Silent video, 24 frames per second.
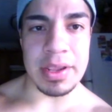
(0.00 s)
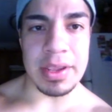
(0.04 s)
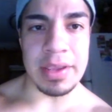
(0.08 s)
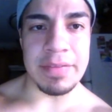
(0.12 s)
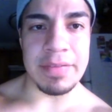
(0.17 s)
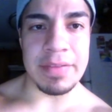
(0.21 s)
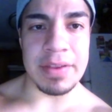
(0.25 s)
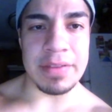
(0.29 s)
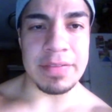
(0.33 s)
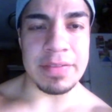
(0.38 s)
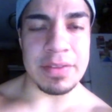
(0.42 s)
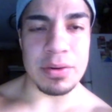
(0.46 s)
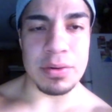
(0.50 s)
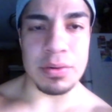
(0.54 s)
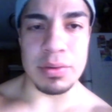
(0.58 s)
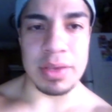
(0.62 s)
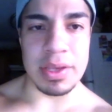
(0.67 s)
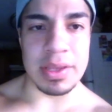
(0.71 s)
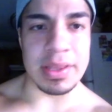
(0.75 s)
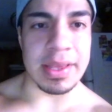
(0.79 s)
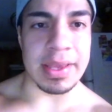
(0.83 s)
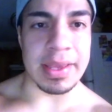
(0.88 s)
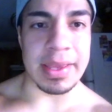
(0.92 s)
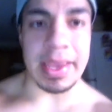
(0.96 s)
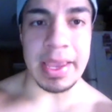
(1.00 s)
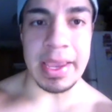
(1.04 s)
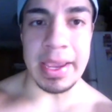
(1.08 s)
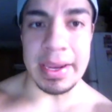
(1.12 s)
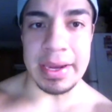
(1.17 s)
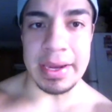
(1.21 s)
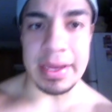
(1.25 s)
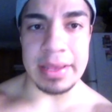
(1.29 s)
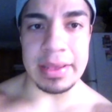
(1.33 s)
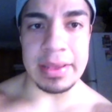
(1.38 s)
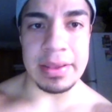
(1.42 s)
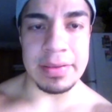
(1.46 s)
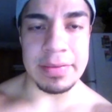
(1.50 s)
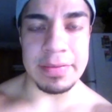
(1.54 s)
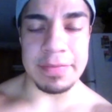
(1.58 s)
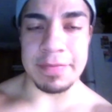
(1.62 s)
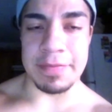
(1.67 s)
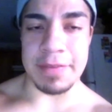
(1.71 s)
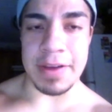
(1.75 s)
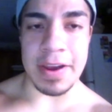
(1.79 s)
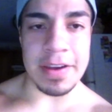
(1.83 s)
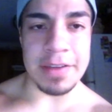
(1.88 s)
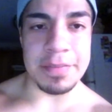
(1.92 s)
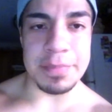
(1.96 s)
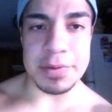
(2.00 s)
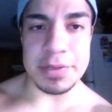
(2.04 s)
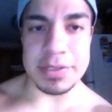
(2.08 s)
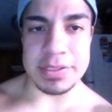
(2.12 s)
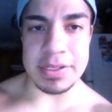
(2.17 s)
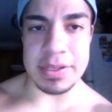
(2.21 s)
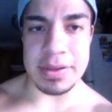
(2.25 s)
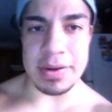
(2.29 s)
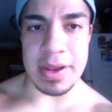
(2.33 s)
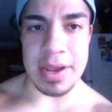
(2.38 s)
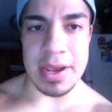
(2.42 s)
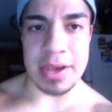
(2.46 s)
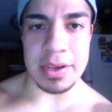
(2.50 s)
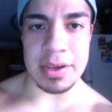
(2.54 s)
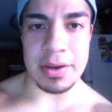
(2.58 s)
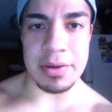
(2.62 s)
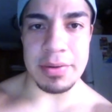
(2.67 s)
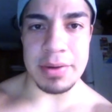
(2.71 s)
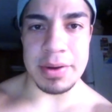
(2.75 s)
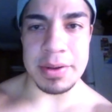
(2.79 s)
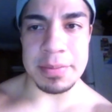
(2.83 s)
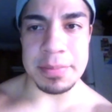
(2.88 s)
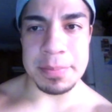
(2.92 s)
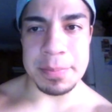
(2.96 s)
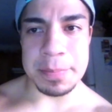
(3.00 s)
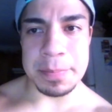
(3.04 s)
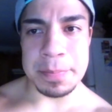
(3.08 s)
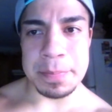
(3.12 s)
even if they're only like 85% accurate,